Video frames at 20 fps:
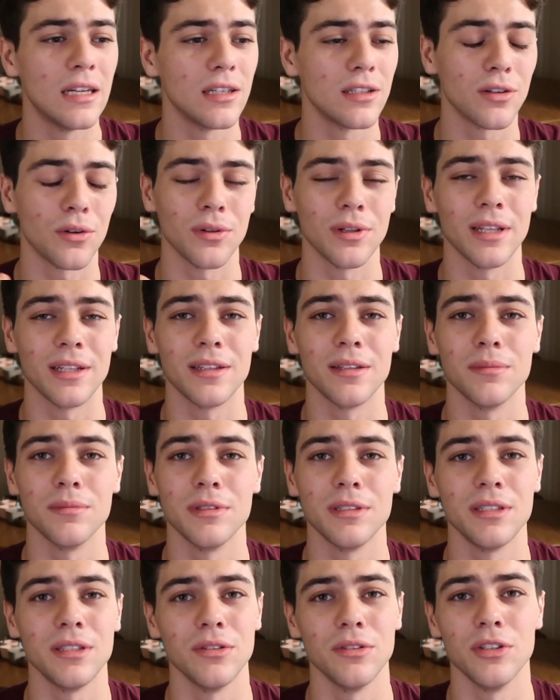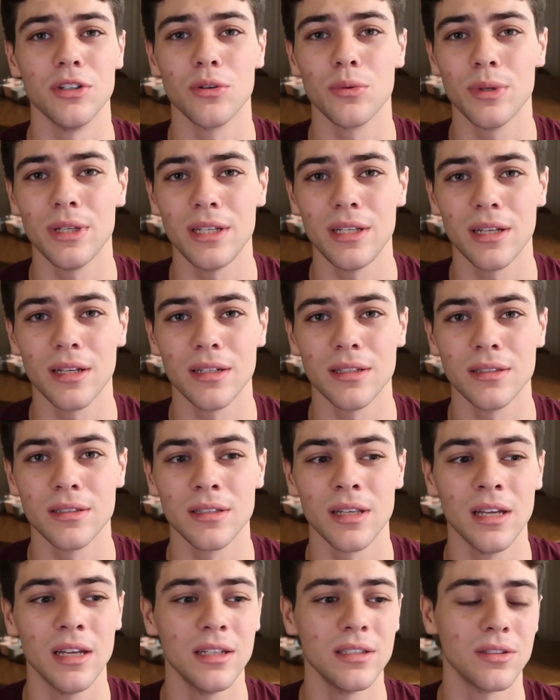Don't let them steal your
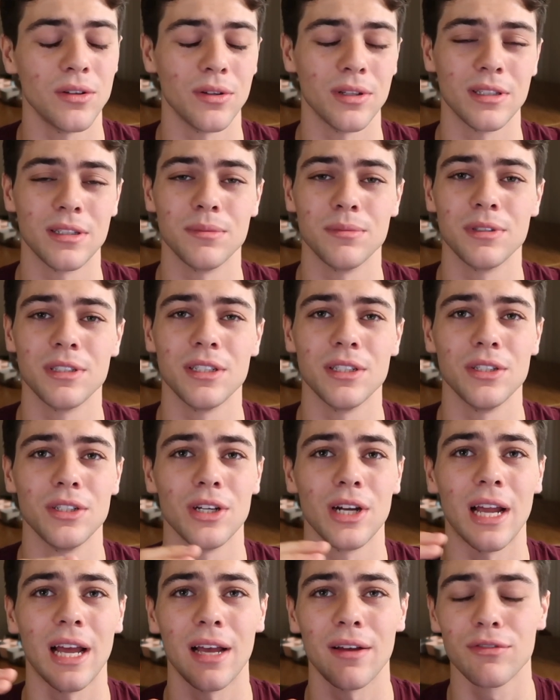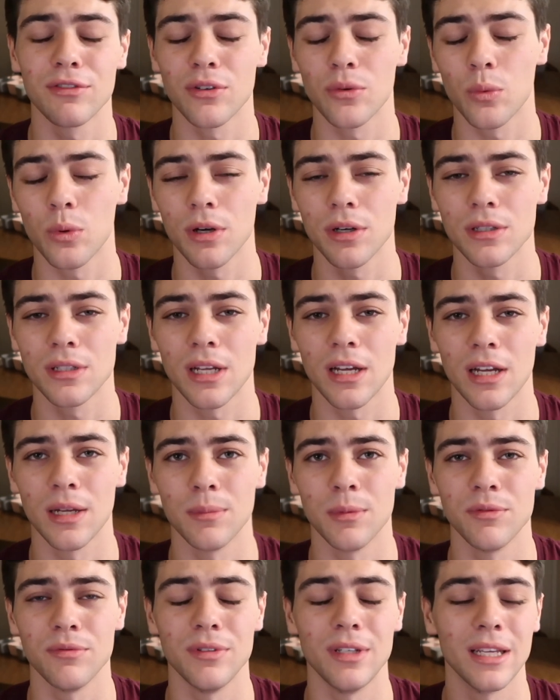weekends. Don't let them steal your after work
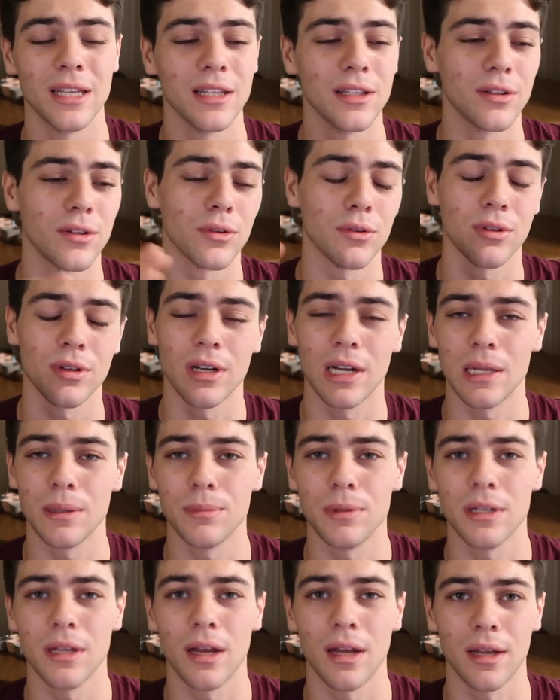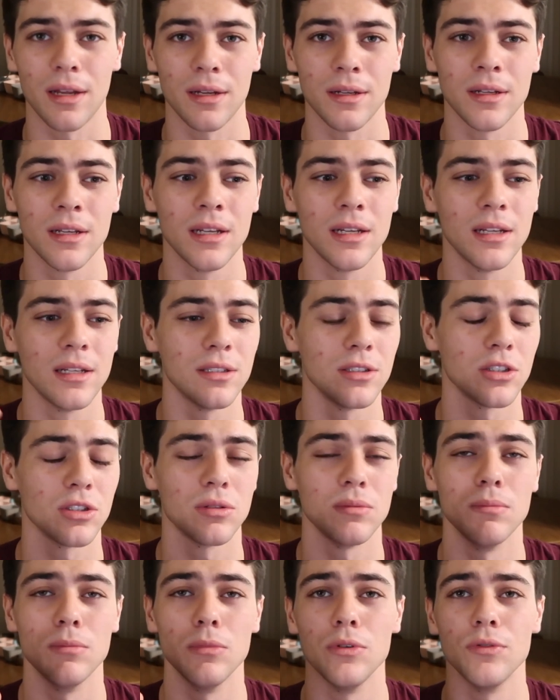time of digging through their API.
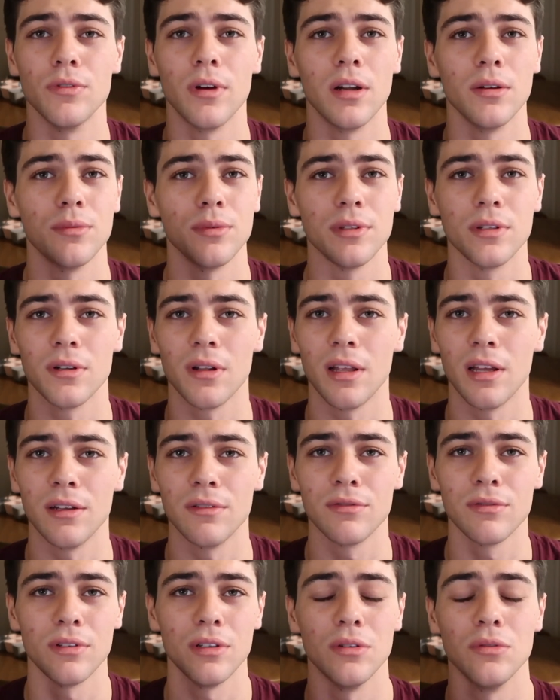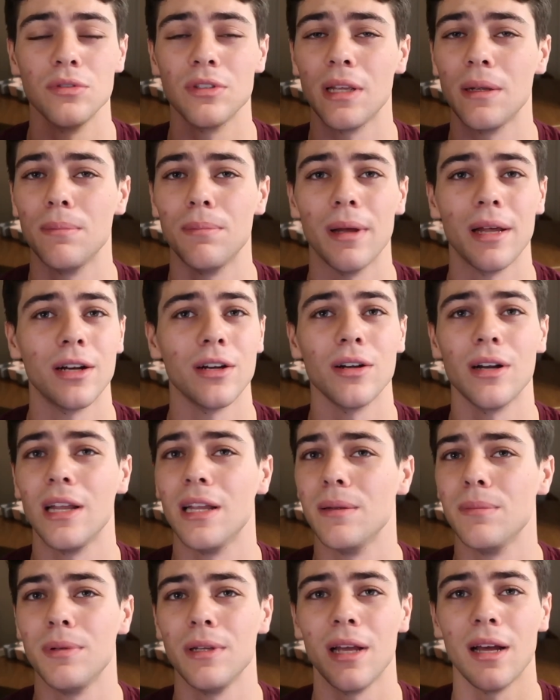Just move on with your life. Use a better
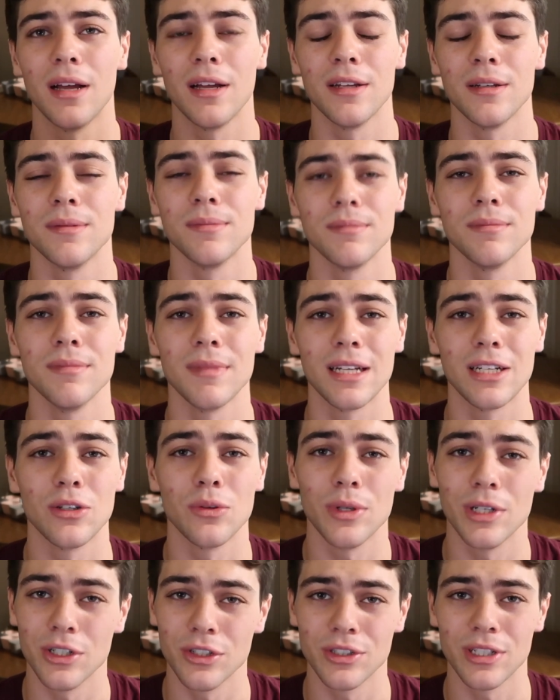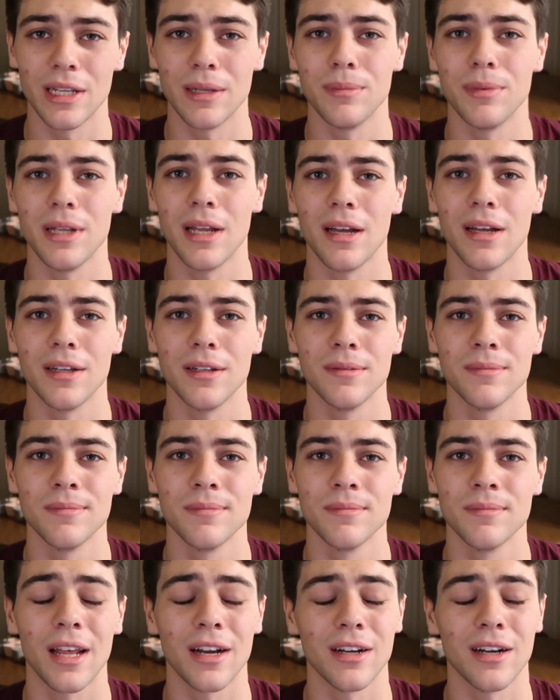API, like Twitter's API.
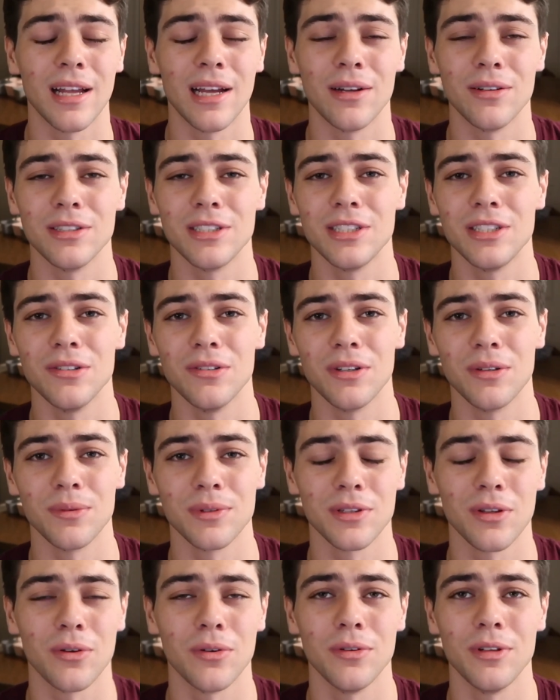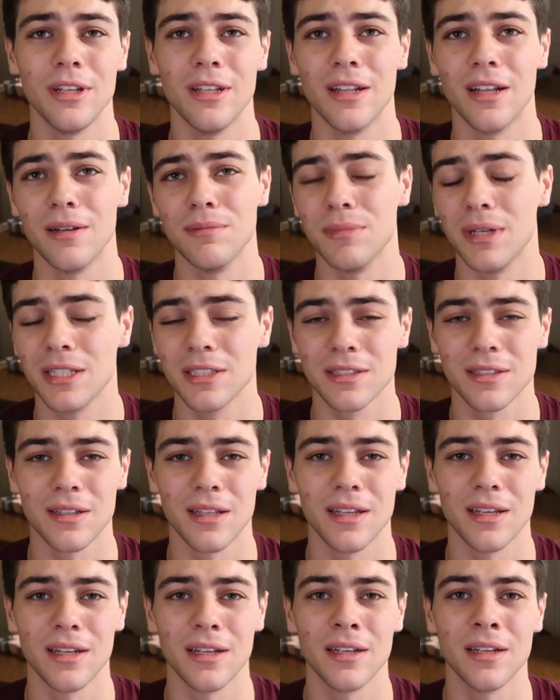I don't know how it's doing with the whole Elon Musk
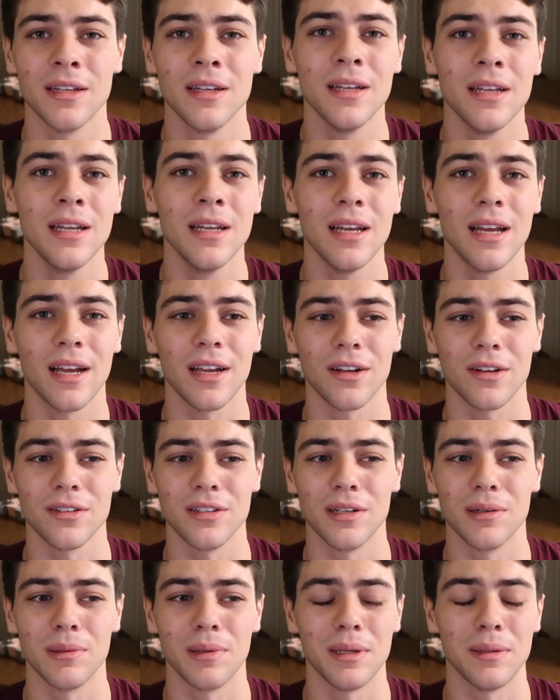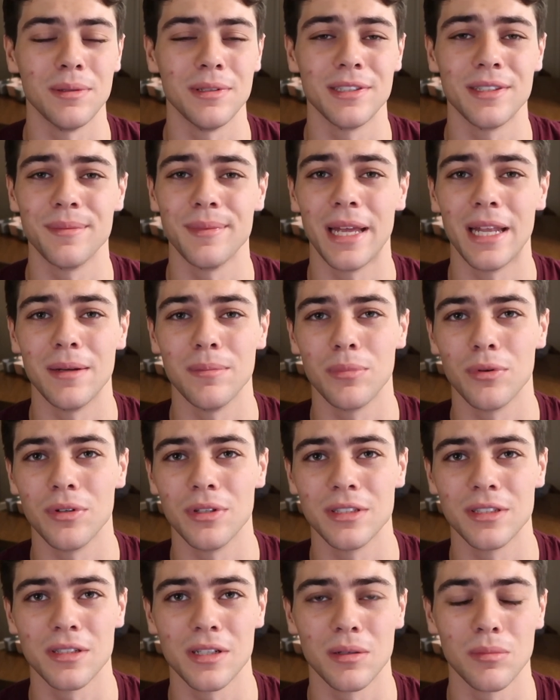thing. I heard there might be some
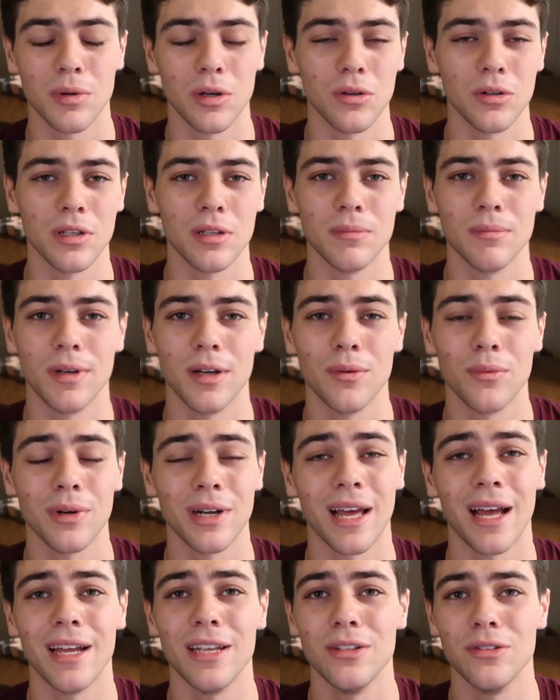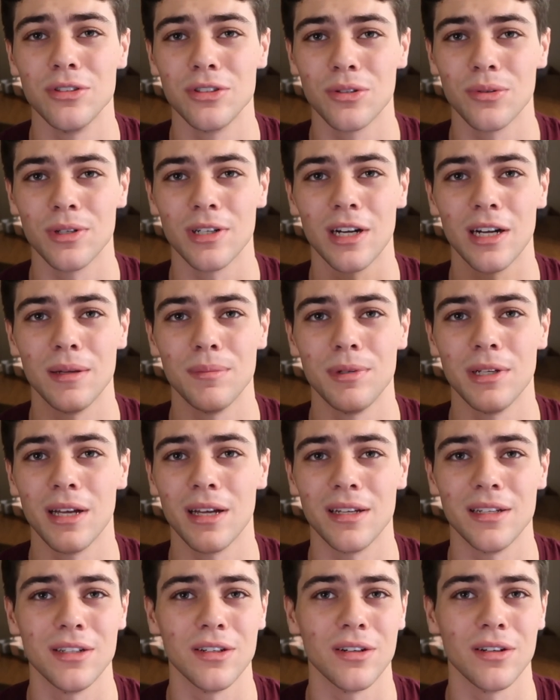endpoints that are broken, but when I used Twitter API
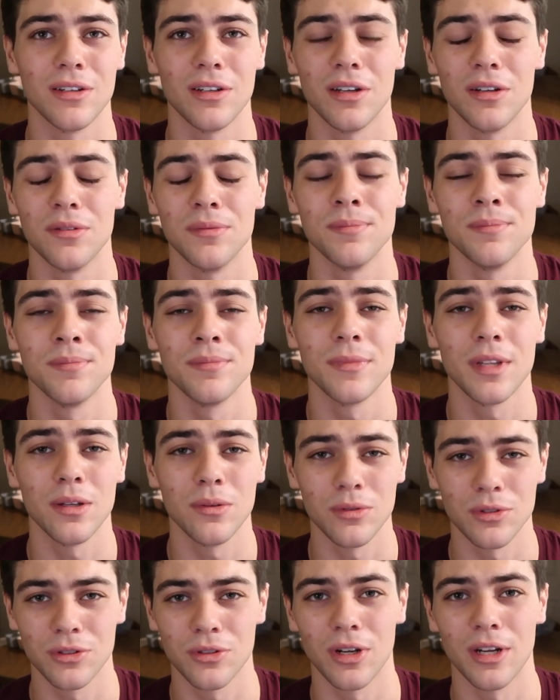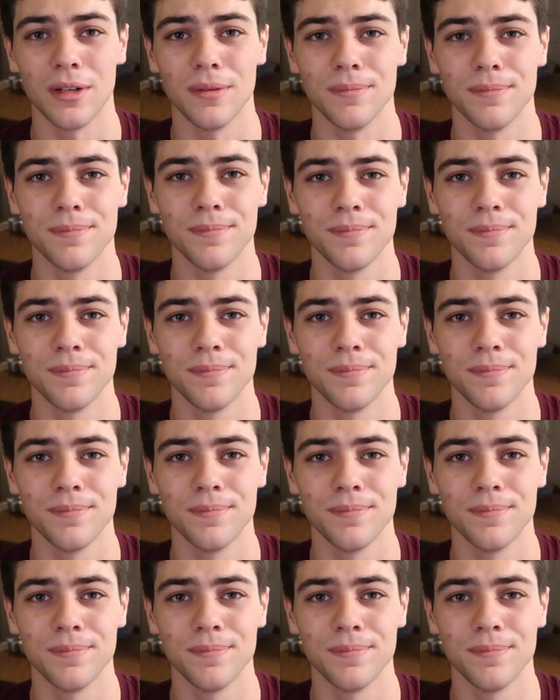a year ago, it was great.